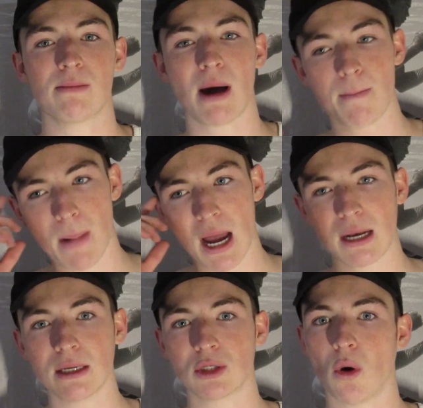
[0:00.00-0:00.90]
My mind
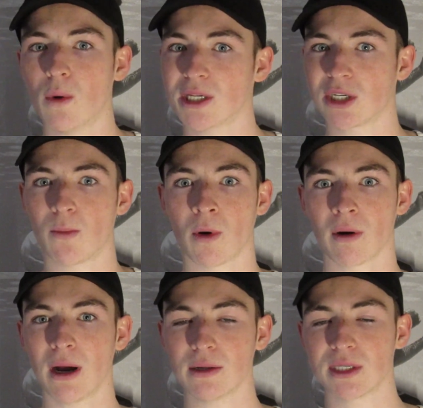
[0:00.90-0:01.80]
is always
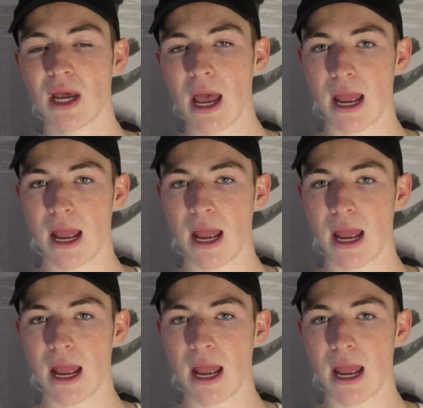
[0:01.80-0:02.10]
somewhere else.